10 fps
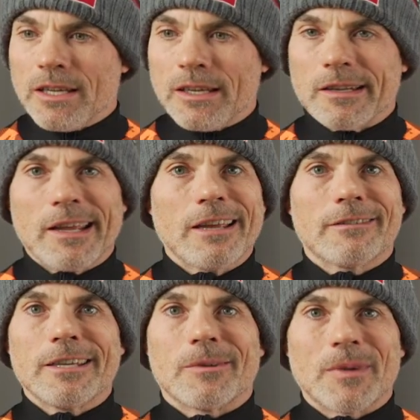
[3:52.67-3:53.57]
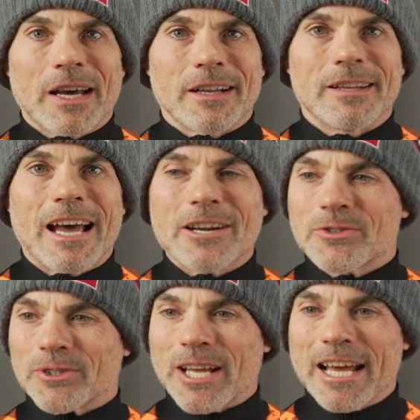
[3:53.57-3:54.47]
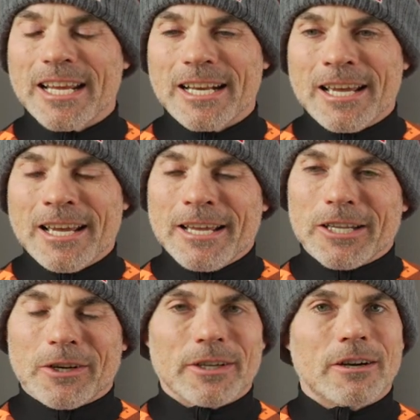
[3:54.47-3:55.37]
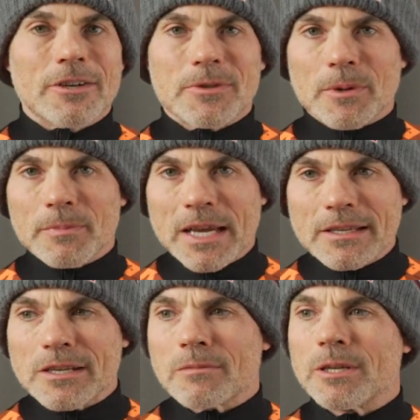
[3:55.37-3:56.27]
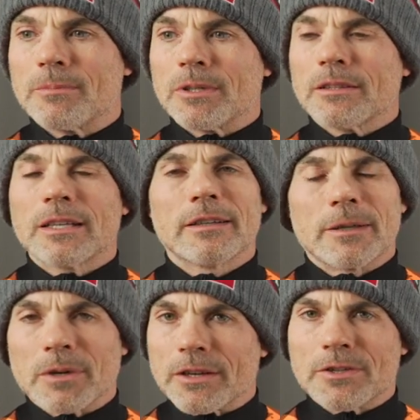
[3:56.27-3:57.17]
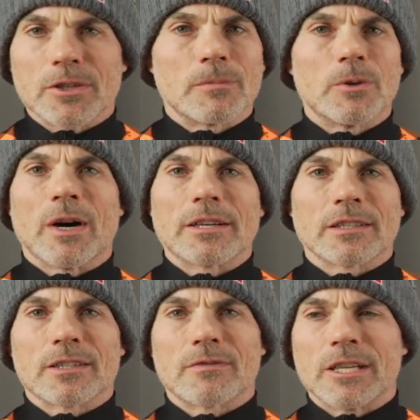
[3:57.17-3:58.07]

innately. I'm not a natural at it. You know, there are some amazing people out there and they probably shouldn't be watching this